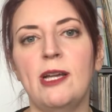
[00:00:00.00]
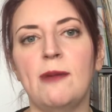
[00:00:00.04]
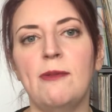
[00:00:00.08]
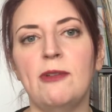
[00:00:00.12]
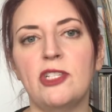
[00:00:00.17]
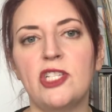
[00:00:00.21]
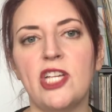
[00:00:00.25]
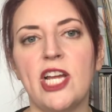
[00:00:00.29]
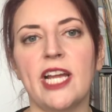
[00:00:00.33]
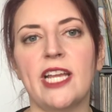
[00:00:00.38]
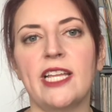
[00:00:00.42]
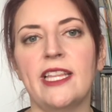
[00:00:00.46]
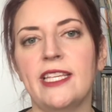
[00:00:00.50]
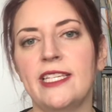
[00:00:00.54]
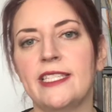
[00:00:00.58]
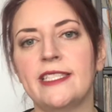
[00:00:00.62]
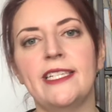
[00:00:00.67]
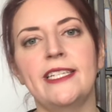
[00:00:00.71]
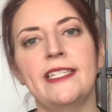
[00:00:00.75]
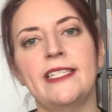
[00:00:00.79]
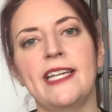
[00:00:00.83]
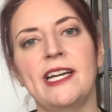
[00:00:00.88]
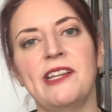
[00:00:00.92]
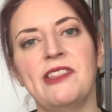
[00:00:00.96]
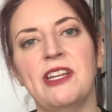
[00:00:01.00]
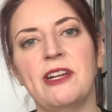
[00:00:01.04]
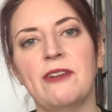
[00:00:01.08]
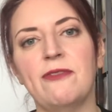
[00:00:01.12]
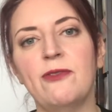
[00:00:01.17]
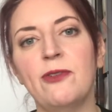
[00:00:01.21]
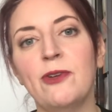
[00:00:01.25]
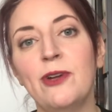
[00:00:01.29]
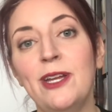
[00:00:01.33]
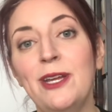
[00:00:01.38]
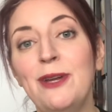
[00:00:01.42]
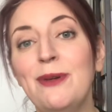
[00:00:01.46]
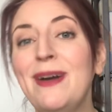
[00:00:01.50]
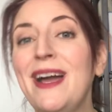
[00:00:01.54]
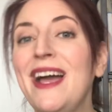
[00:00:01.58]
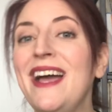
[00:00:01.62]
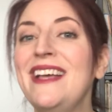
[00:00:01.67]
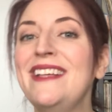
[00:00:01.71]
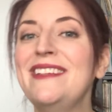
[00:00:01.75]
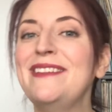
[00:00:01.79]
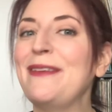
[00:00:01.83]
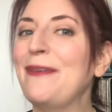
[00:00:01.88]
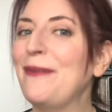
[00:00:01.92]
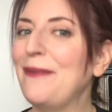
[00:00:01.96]
double check and list it down there for you
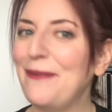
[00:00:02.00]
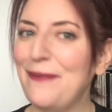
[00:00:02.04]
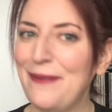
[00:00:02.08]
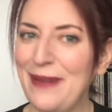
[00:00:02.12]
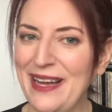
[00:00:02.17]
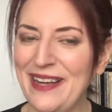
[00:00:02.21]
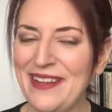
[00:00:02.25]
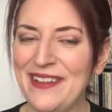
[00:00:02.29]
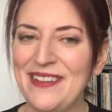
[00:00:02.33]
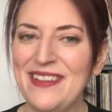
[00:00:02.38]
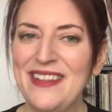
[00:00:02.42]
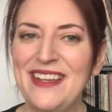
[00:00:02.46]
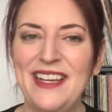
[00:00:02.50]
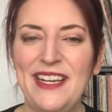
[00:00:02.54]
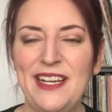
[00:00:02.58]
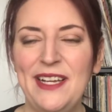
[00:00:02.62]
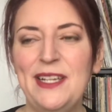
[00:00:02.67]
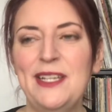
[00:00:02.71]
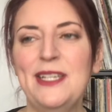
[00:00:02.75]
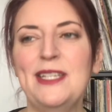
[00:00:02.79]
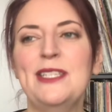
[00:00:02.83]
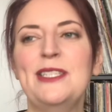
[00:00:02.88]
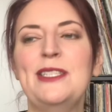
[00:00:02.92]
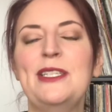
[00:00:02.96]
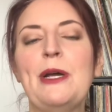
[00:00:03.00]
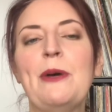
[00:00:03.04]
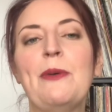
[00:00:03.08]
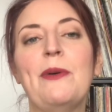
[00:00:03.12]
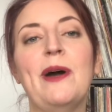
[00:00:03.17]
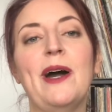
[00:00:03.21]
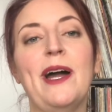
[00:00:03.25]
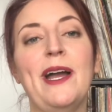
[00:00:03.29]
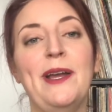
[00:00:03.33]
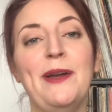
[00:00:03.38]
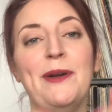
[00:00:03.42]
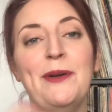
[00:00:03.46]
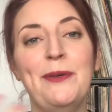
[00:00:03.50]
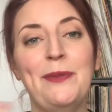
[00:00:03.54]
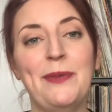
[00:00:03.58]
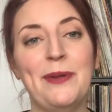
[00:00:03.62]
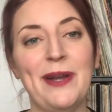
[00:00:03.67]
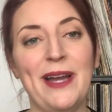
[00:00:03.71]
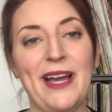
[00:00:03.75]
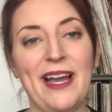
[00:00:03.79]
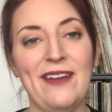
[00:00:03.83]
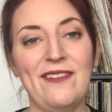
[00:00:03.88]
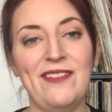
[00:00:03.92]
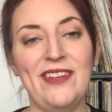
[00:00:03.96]
as well. So I hope
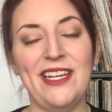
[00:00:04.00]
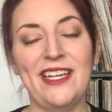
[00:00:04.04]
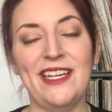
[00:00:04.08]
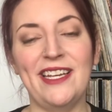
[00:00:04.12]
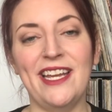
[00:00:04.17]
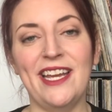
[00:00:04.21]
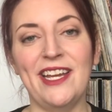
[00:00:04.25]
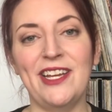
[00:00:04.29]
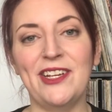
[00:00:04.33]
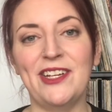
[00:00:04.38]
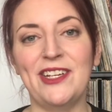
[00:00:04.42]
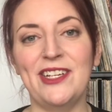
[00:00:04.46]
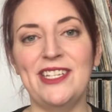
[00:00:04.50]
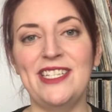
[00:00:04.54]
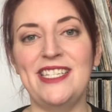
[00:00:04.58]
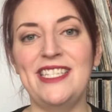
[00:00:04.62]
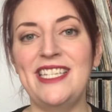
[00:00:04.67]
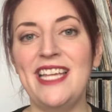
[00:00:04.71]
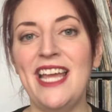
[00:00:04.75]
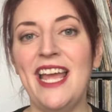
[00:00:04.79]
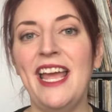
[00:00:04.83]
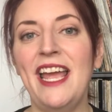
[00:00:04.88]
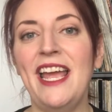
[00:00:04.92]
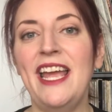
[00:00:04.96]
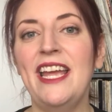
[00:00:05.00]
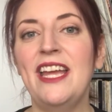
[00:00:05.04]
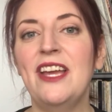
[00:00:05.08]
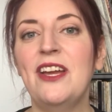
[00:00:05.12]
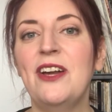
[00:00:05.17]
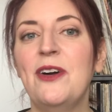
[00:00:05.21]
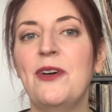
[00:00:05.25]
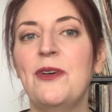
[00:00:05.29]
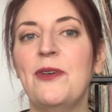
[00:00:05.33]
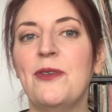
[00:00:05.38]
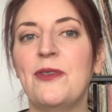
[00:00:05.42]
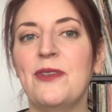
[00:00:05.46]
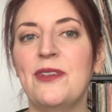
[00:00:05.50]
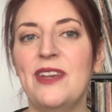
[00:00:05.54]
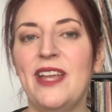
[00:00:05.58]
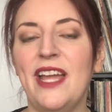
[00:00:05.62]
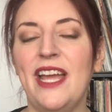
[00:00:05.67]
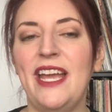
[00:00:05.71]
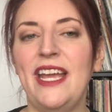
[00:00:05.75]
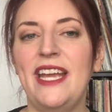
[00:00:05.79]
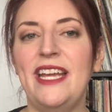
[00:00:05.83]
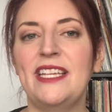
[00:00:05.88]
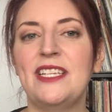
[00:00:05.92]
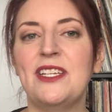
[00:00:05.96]
you're having a good day or
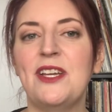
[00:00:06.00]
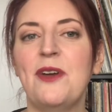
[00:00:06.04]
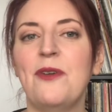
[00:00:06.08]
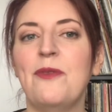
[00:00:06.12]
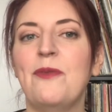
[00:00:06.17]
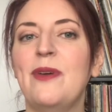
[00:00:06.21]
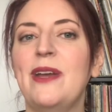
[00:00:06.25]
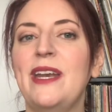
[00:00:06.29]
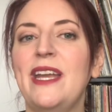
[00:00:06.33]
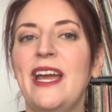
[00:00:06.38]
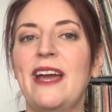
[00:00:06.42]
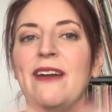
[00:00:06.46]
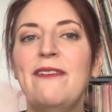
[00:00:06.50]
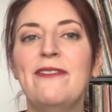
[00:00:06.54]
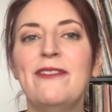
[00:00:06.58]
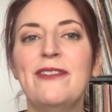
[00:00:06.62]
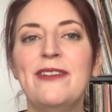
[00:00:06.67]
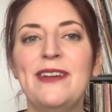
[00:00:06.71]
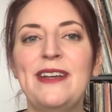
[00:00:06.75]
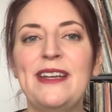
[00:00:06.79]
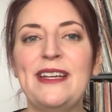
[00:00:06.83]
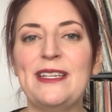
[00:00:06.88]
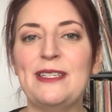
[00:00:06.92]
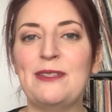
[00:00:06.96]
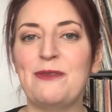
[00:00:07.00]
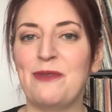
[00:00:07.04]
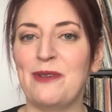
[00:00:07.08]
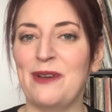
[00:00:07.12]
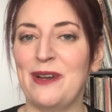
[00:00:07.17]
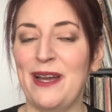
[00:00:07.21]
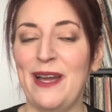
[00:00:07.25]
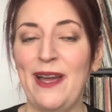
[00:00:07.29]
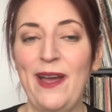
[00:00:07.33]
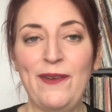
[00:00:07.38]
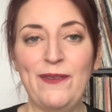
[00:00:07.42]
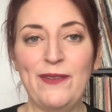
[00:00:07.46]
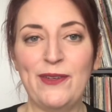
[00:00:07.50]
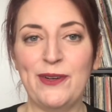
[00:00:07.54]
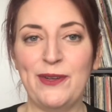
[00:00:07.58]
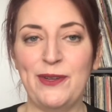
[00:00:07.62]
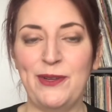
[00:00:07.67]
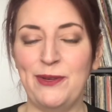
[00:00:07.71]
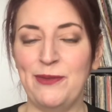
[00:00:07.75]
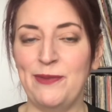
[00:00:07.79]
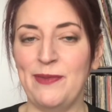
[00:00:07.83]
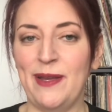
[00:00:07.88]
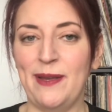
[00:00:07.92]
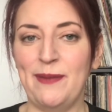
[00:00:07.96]
night, whatever it is, wherever
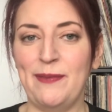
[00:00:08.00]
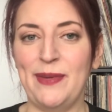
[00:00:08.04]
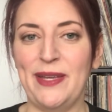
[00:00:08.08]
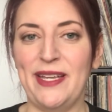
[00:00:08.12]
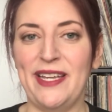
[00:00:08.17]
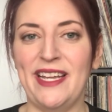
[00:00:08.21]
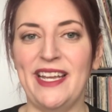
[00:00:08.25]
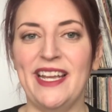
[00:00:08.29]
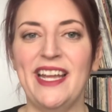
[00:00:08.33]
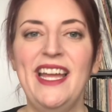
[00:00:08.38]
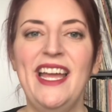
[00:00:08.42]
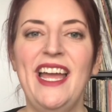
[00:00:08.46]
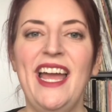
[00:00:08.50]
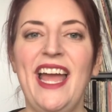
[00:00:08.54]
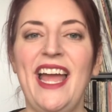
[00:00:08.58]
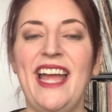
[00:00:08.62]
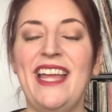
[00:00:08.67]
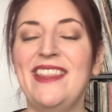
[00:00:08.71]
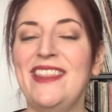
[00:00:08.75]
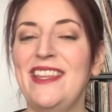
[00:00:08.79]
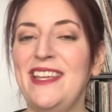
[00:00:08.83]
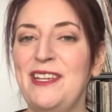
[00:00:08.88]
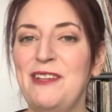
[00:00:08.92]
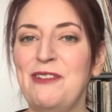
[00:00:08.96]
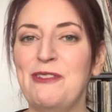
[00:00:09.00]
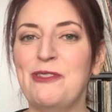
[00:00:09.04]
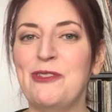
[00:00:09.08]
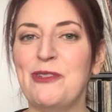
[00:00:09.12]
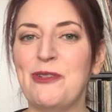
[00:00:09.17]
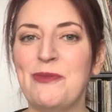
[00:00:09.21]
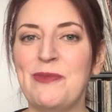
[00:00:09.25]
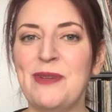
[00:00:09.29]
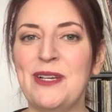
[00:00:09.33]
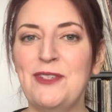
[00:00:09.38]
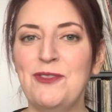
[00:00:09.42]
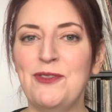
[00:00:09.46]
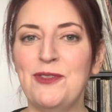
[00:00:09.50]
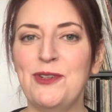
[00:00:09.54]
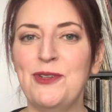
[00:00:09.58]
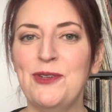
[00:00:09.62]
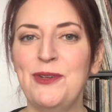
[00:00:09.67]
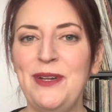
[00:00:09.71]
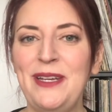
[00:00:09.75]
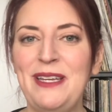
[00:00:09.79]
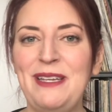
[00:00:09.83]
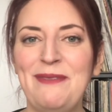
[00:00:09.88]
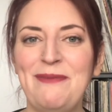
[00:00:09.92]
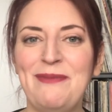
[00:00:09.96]
you may be, and thank you so much for
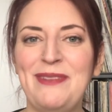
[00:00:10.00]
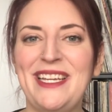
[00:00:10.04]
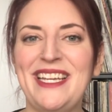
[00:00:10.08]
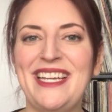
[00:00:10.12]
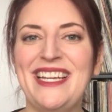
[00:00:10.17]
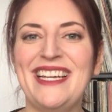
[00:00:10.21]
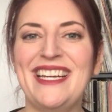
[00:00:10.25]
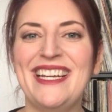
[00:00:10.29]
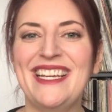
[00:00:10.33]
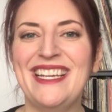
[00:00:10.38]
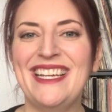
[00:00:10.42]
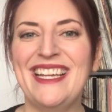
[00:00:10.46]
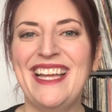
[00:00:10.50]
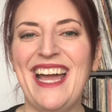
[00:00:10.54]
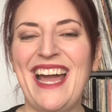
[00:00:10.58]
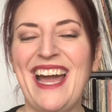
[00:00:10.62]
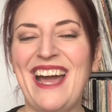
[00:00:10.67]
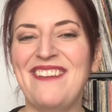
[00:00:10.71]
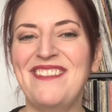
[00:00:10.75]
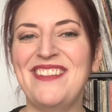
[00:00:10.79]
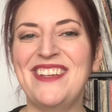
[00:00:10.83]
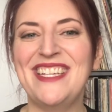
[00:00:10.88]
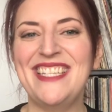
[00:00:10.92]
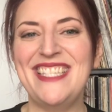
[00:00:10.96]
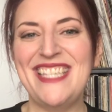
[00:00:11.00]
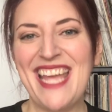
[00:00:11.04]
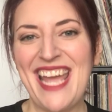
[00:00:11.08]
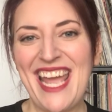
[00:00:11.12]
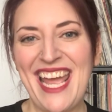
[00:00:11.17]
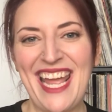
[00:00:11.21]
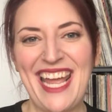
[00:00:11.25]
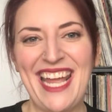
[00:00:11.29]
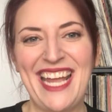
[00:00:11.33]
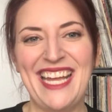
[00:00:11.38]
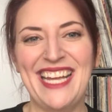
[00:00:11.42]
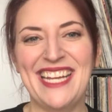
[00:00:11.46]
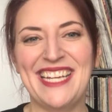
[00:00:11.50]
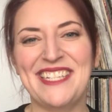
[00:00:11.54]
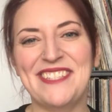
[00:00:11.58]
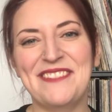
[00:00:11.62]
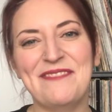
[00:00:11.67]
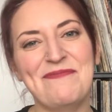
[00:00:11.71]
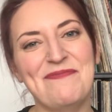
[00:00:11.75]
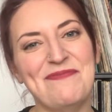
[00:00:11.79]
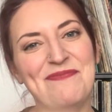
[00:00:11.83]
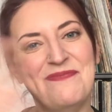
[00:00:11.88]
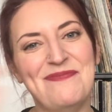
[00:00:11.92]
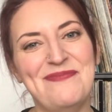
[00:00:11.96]
joining me. Have a good day.
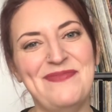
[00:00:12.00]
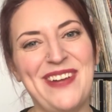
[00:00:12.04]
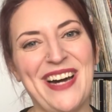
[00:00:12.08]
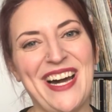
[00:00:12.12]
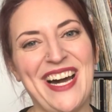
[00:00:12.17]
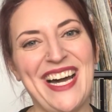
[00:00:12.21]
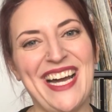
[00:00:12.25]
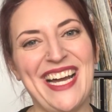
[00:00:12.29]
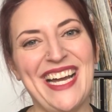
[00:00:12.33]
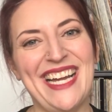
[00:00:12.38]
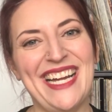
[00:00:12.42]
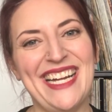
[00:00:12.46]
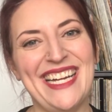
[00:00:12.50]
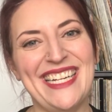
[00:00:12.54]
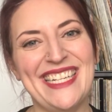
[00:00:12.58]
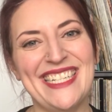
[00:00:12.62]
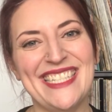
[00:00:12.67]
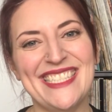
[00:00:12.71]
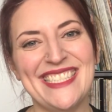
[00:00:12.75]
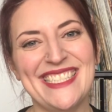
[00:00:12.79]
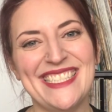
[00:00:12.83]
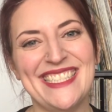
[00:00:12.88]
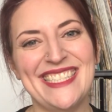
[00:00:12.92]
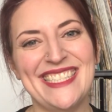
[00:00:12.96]
Bye.